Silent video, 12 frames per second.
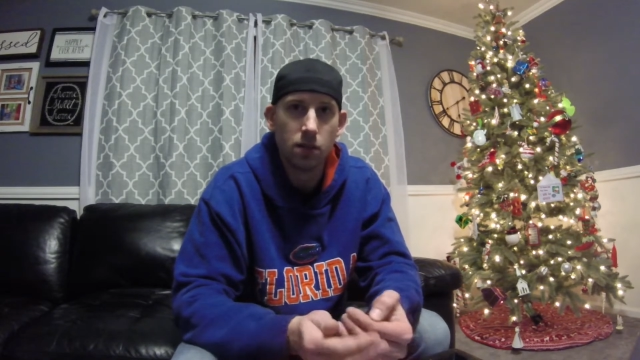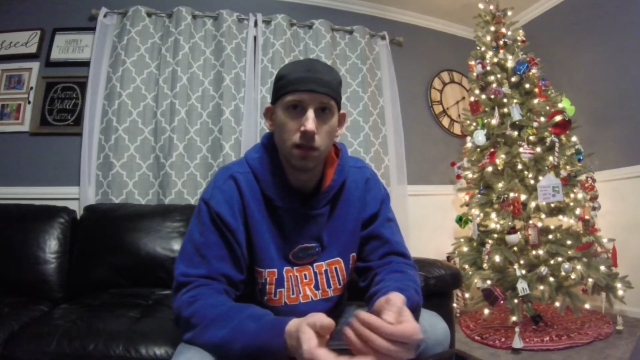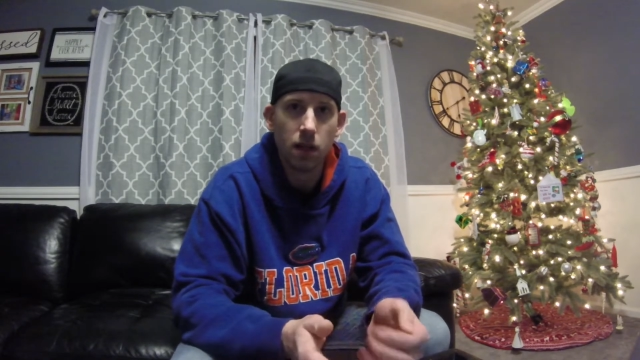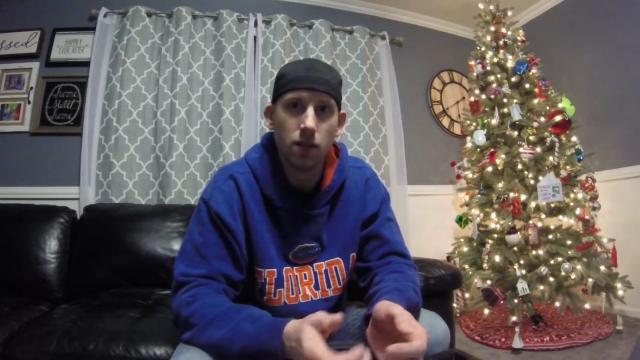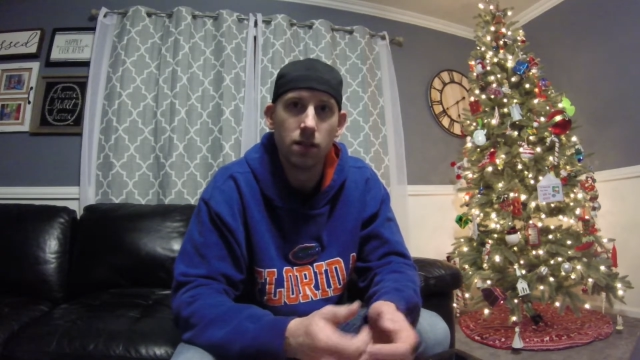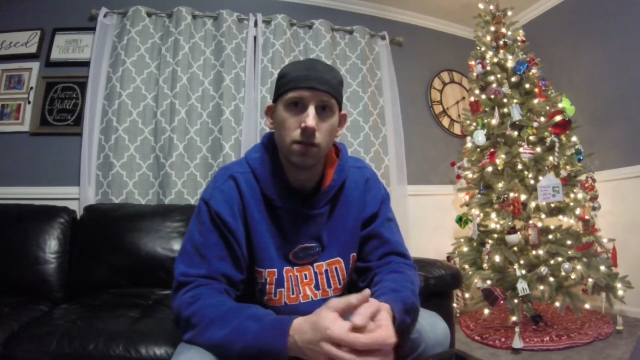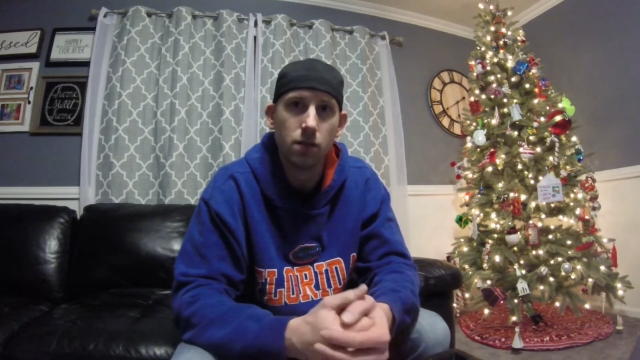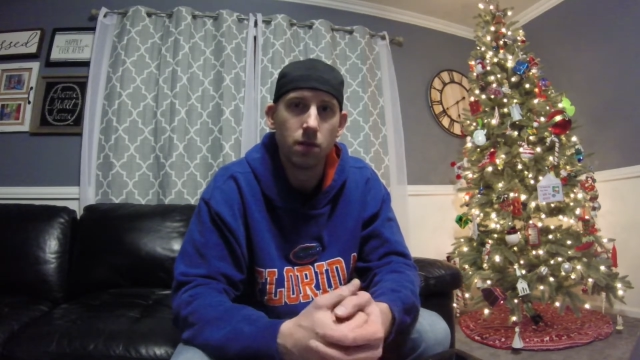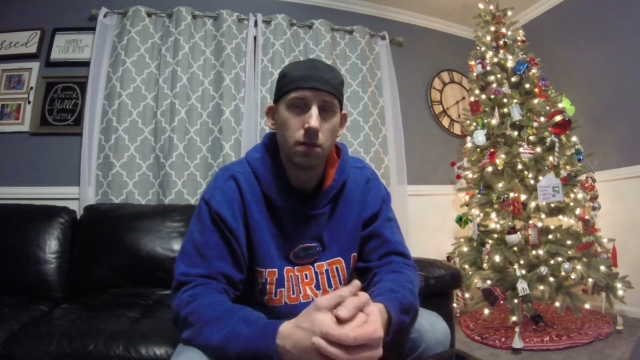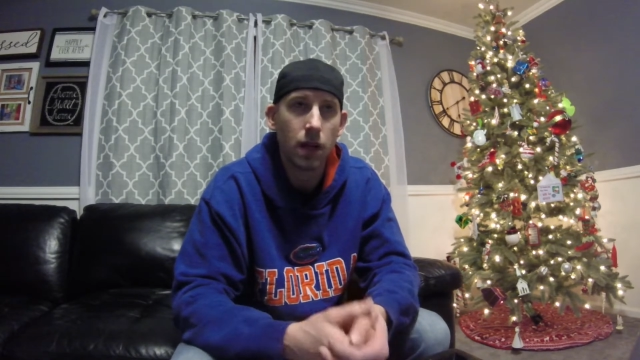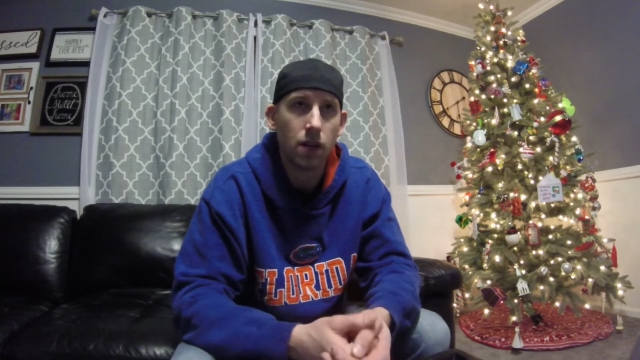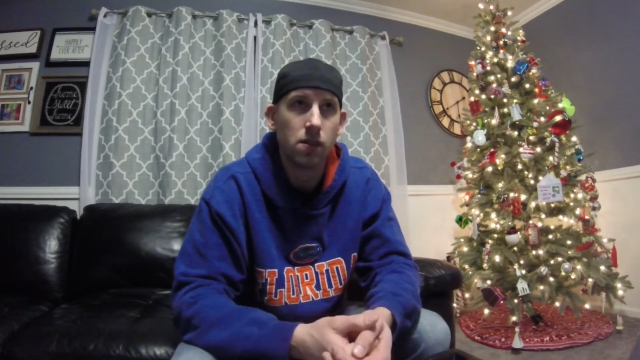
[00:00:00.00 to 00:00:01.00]
and balances with
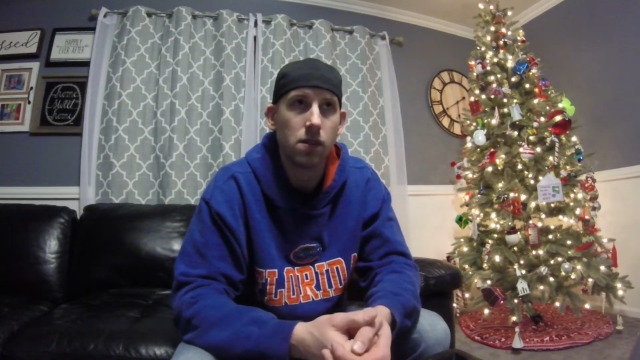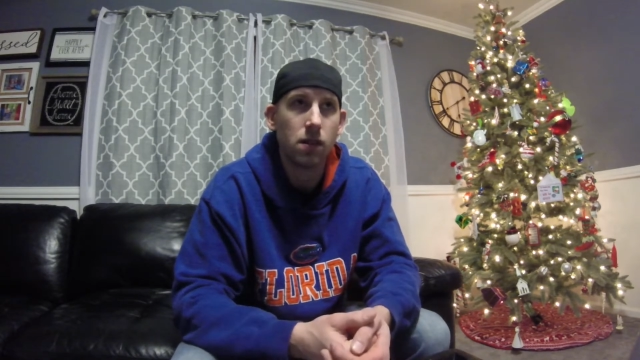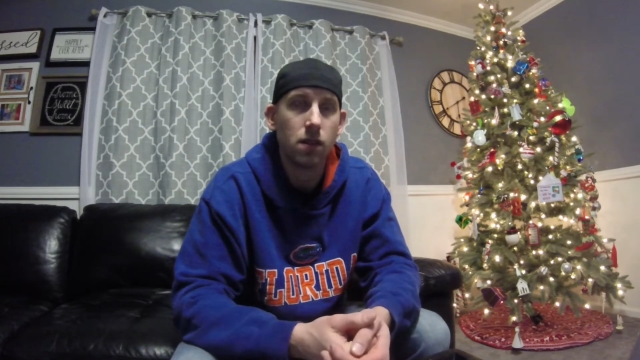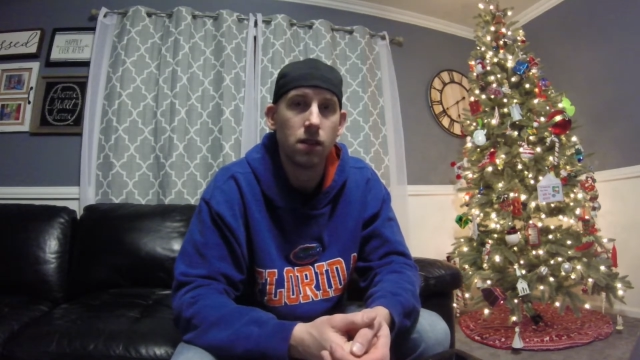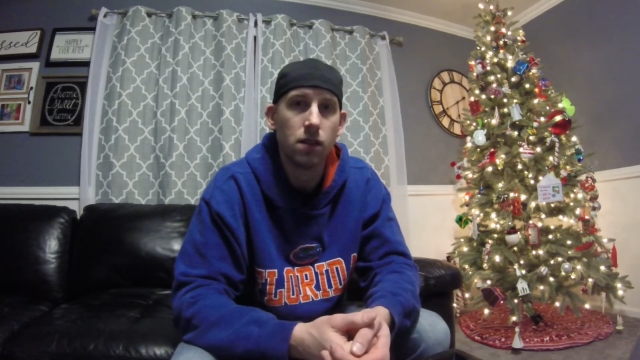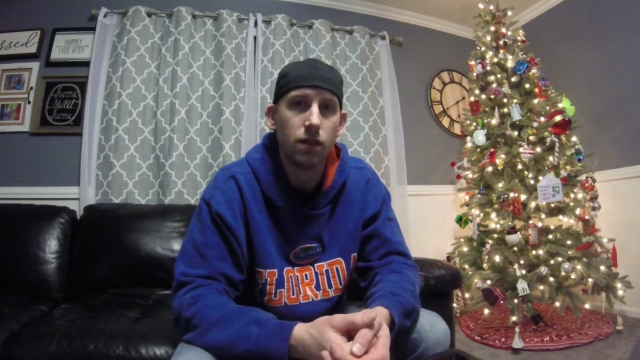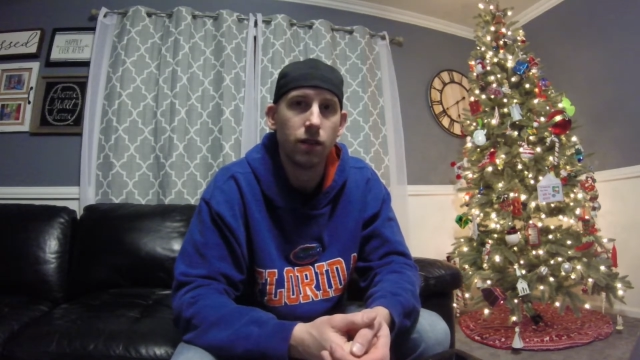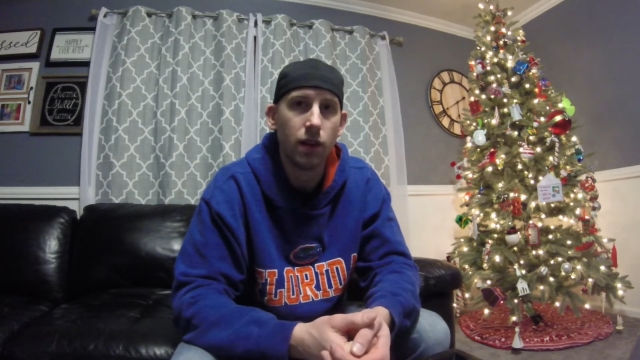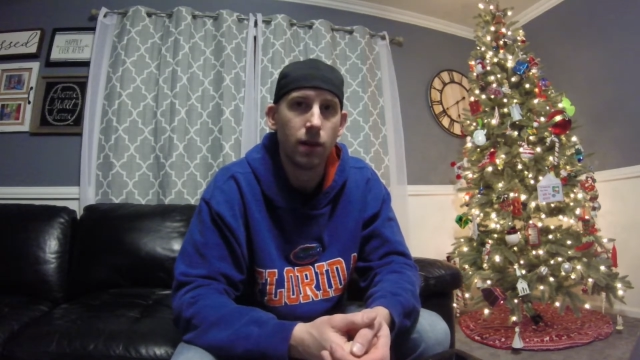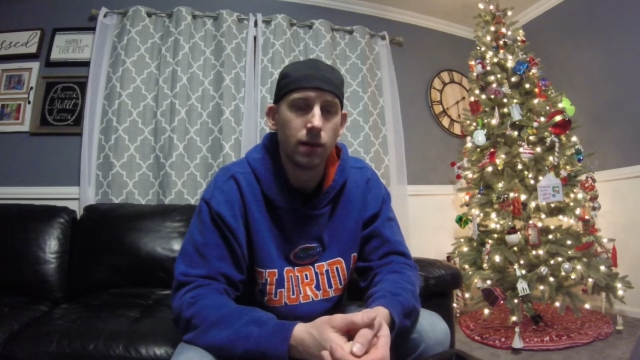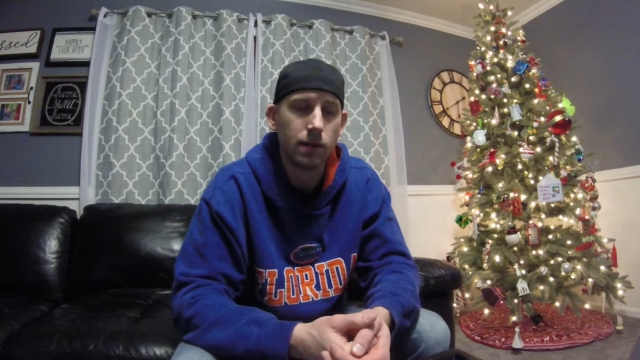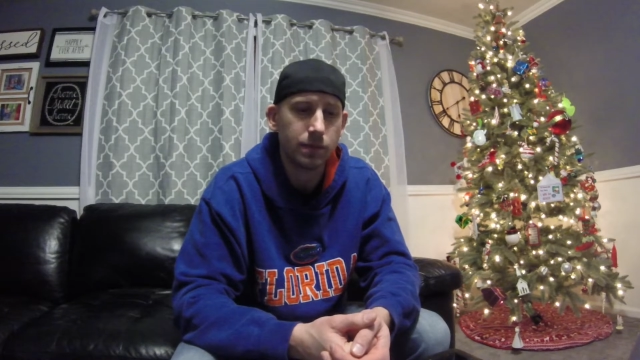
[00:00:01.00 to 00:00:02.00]
the Maxx C and the needle
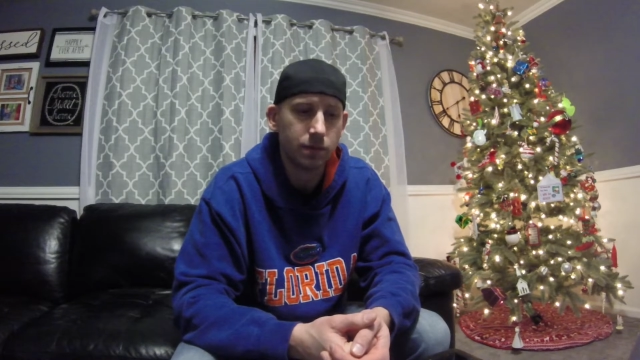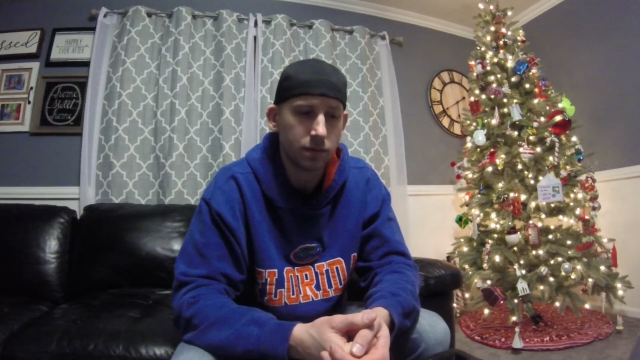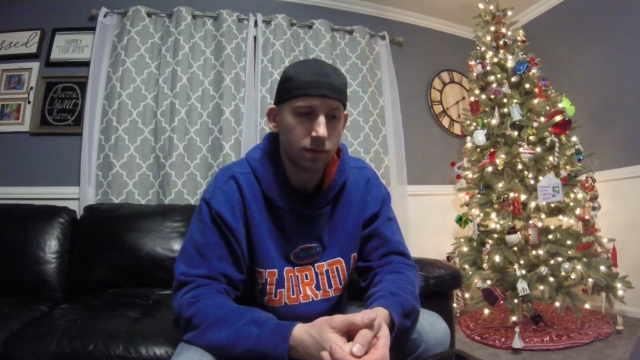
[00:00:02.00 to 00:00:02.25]
fiber.